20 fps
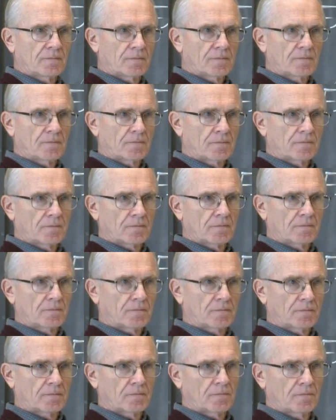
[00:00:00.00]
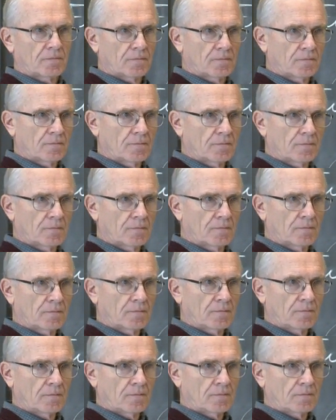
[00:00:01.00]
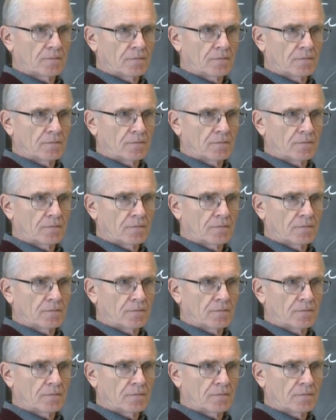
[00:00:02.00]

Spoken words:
[no speech]